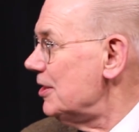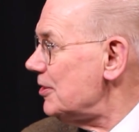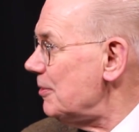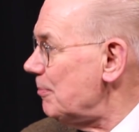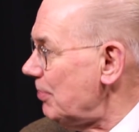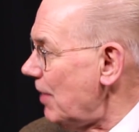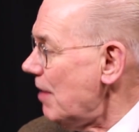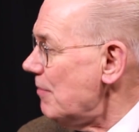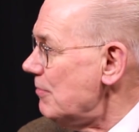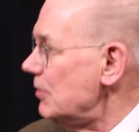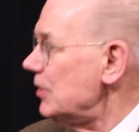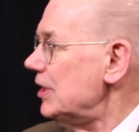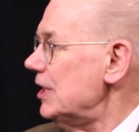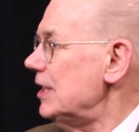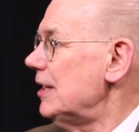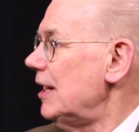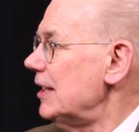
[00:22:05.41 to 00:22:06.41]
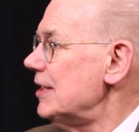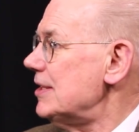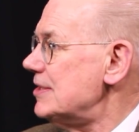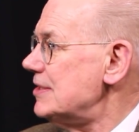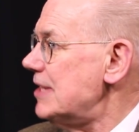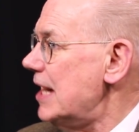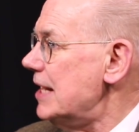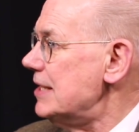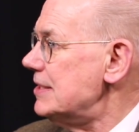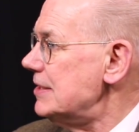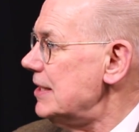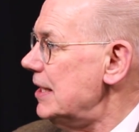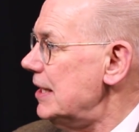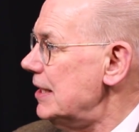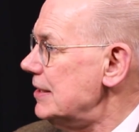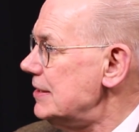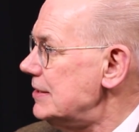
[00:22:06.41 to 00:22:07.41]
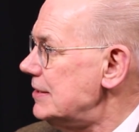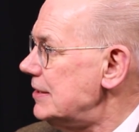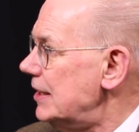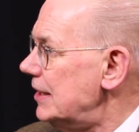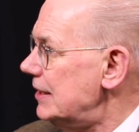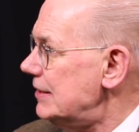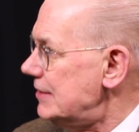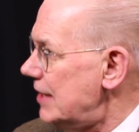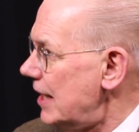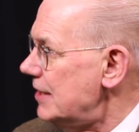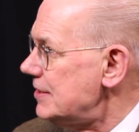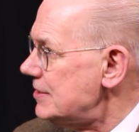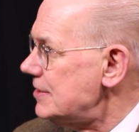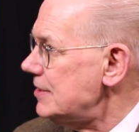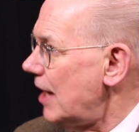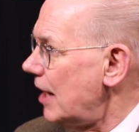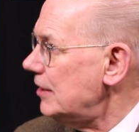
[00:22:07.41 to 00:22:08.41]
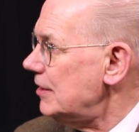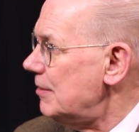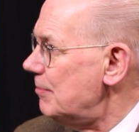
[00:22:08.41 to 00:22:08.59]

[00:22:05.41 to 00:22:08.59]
The problem with the United States is that it tends not to